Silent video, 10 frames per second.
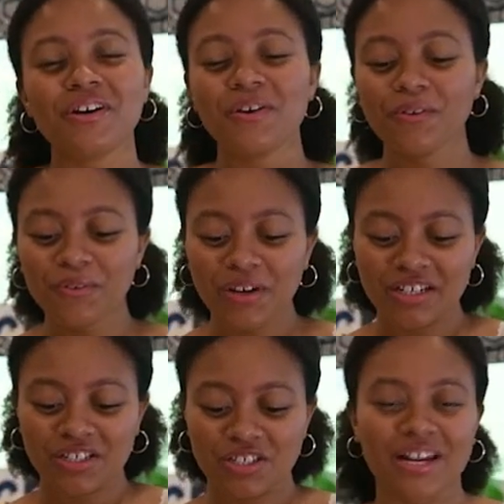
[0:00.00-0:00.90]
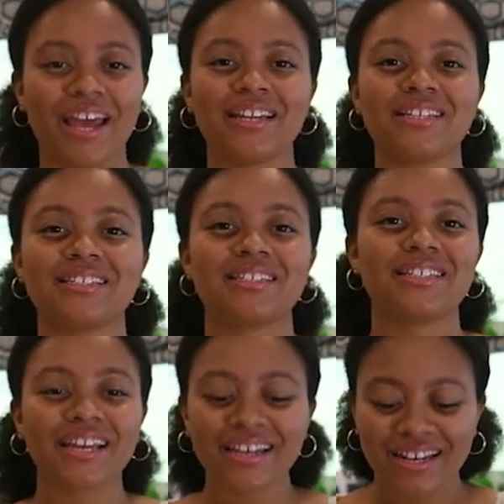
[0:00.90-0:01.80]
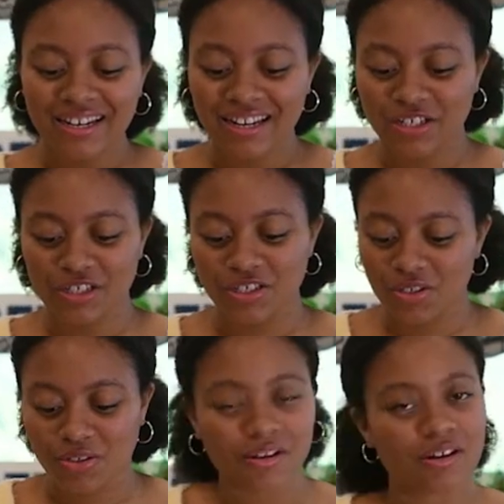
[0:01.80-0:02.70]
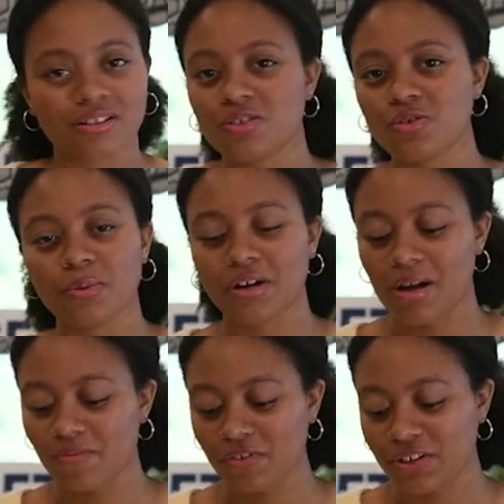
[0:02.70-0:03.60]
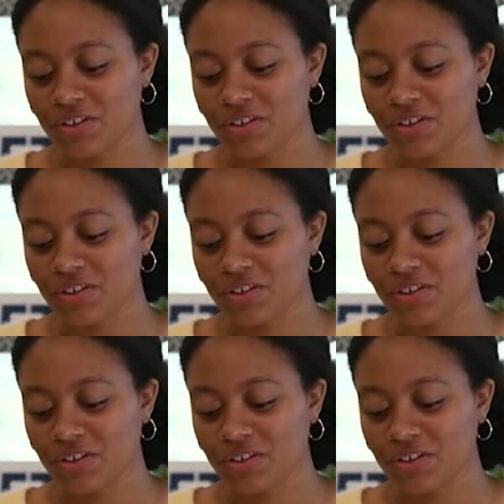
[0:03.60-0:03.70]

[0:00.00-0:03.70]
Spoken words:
rich and decadent and just super comforting.